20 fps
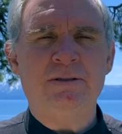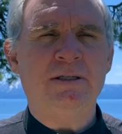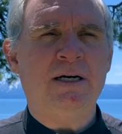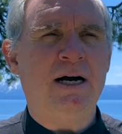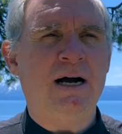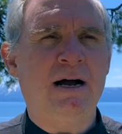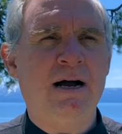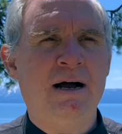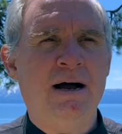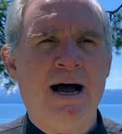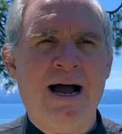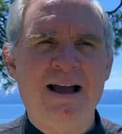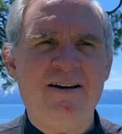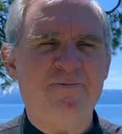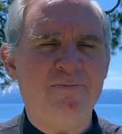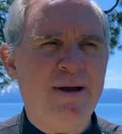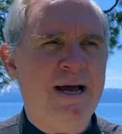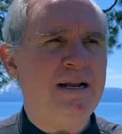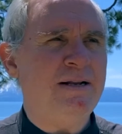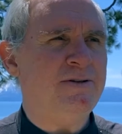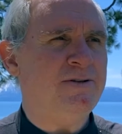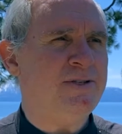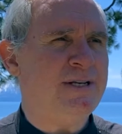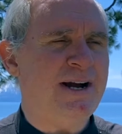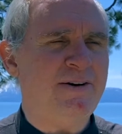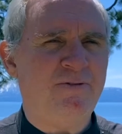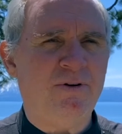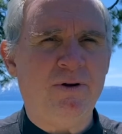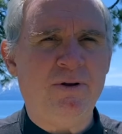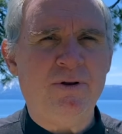I have met
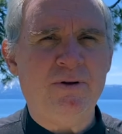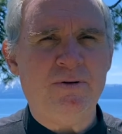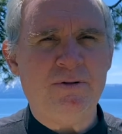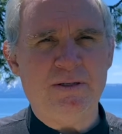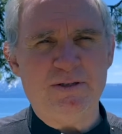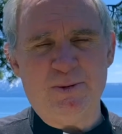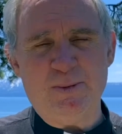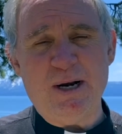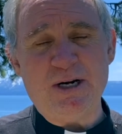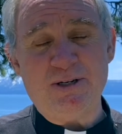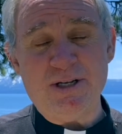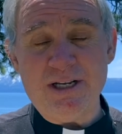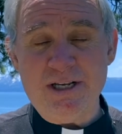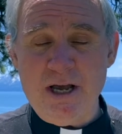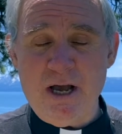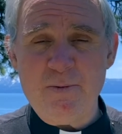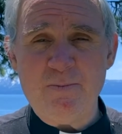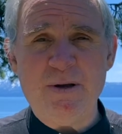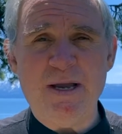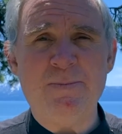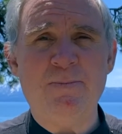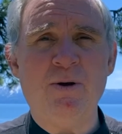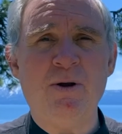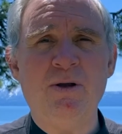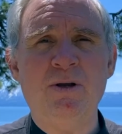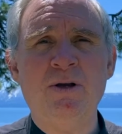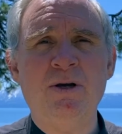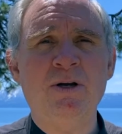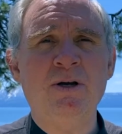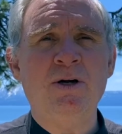several, especially young
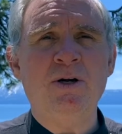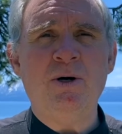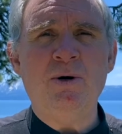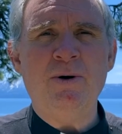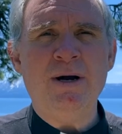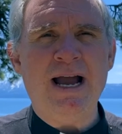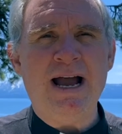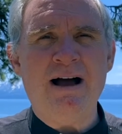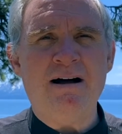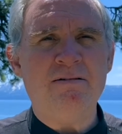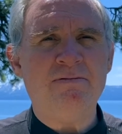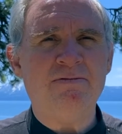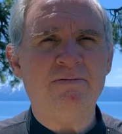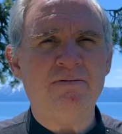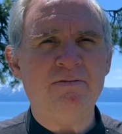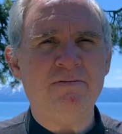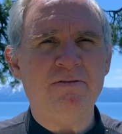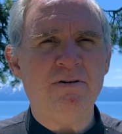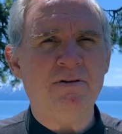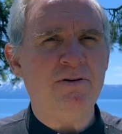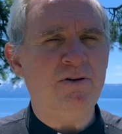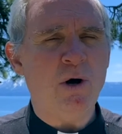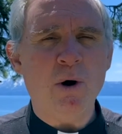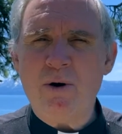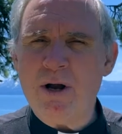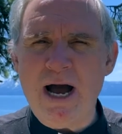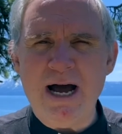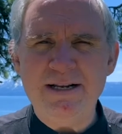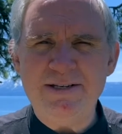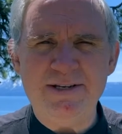people, who have no
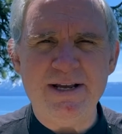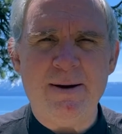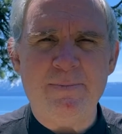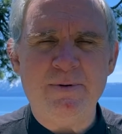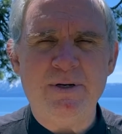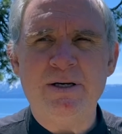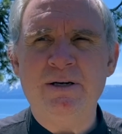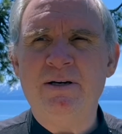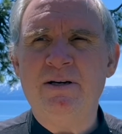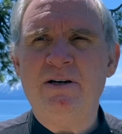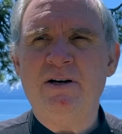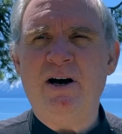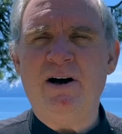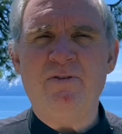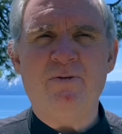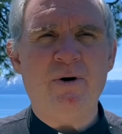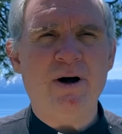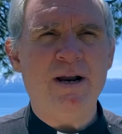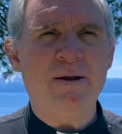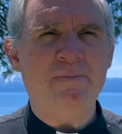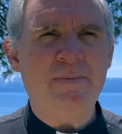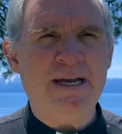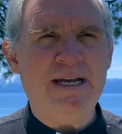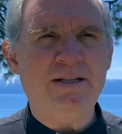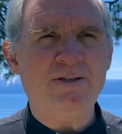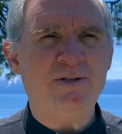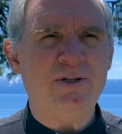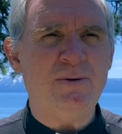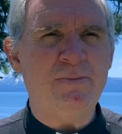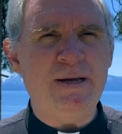concept of what it
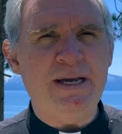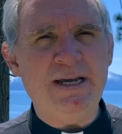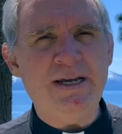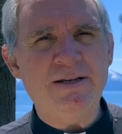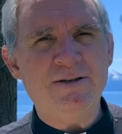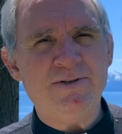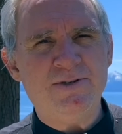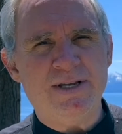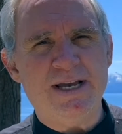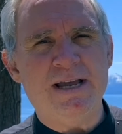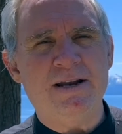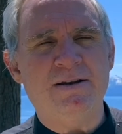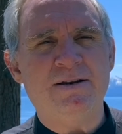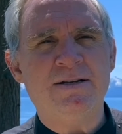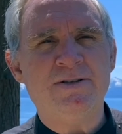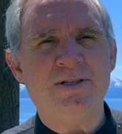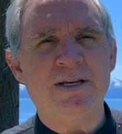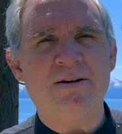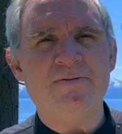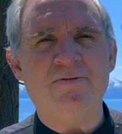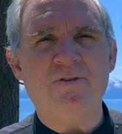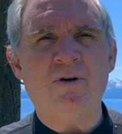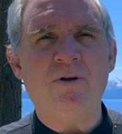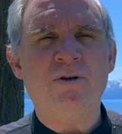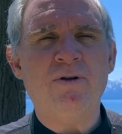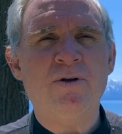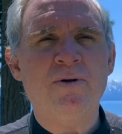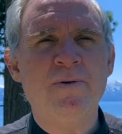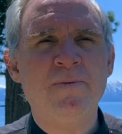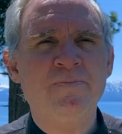means to be sinful.
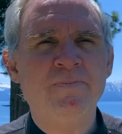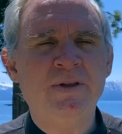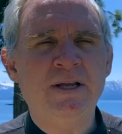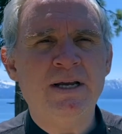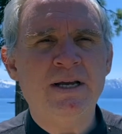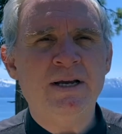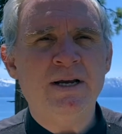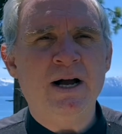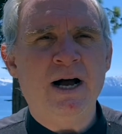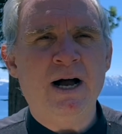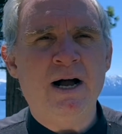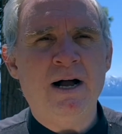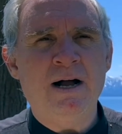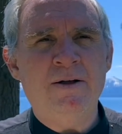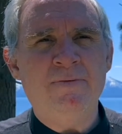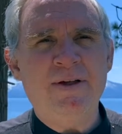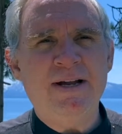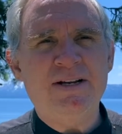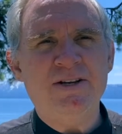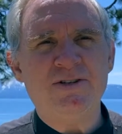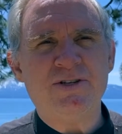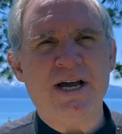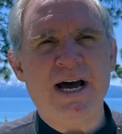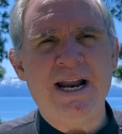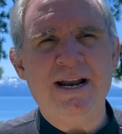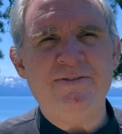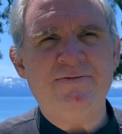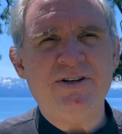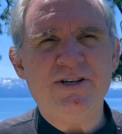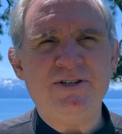They just
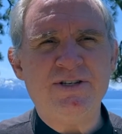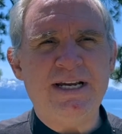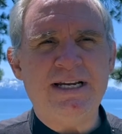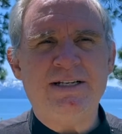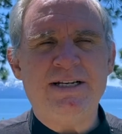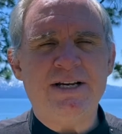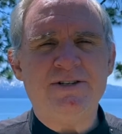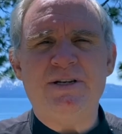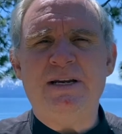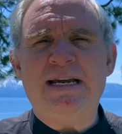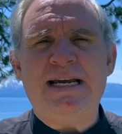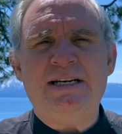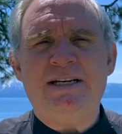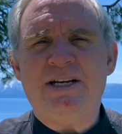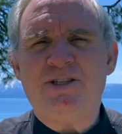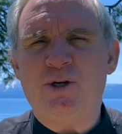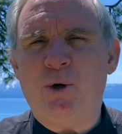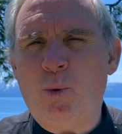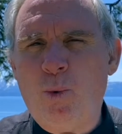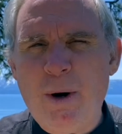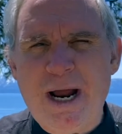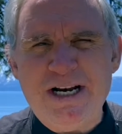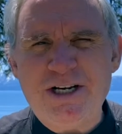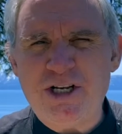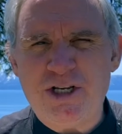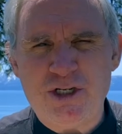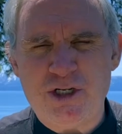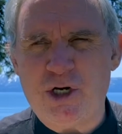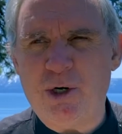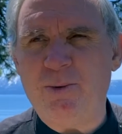kind of just, it doesn't
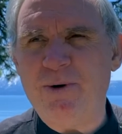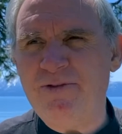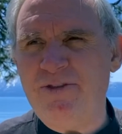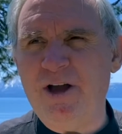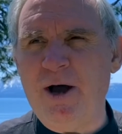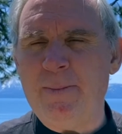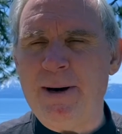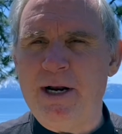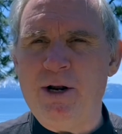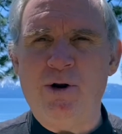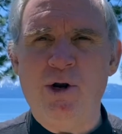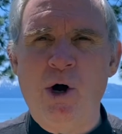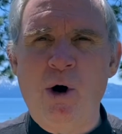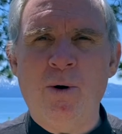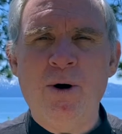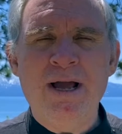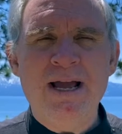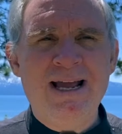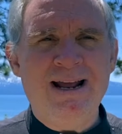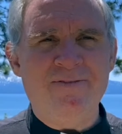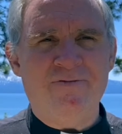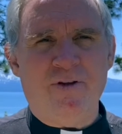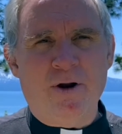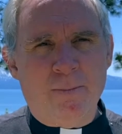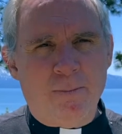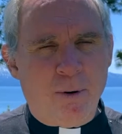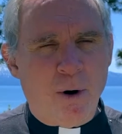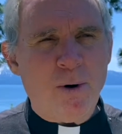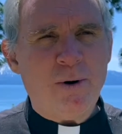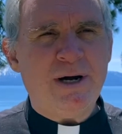register with them. I don't know if they're
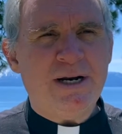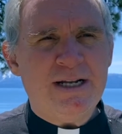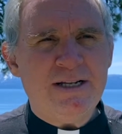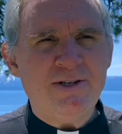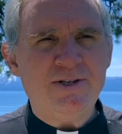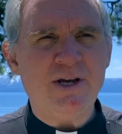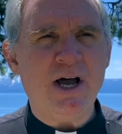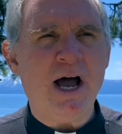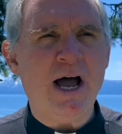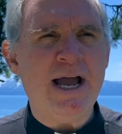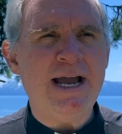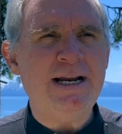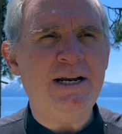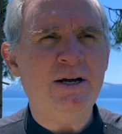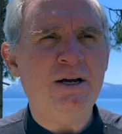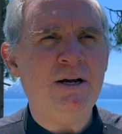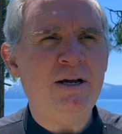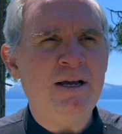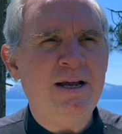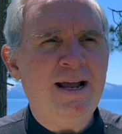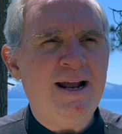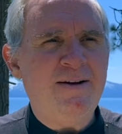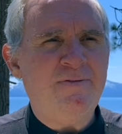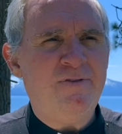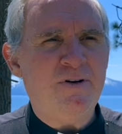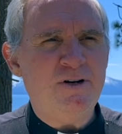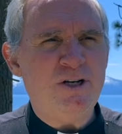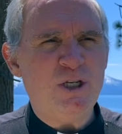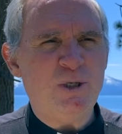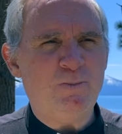broken inside, if
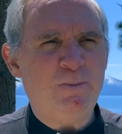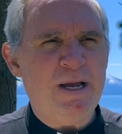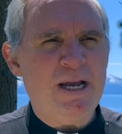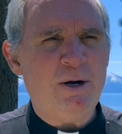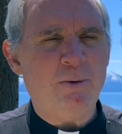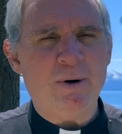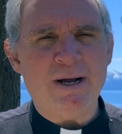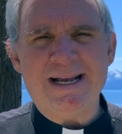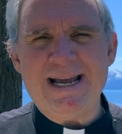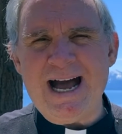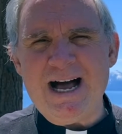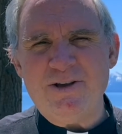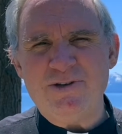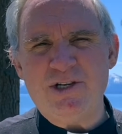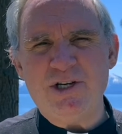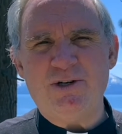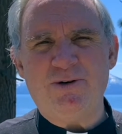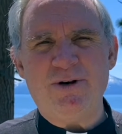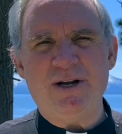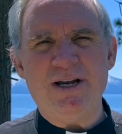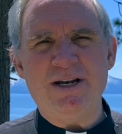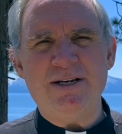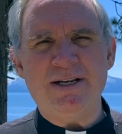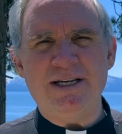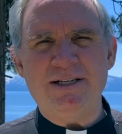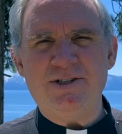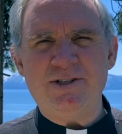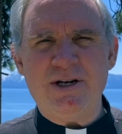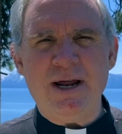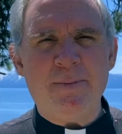they're just being recalcitrant
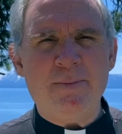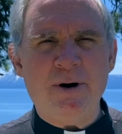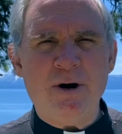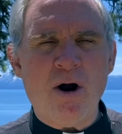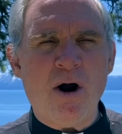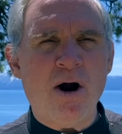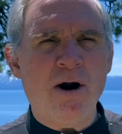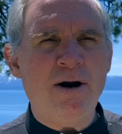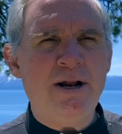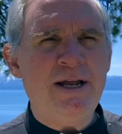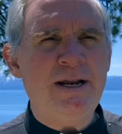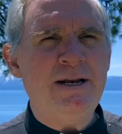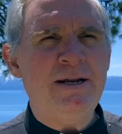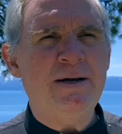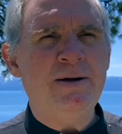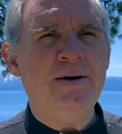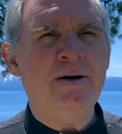and stubborn-hearted,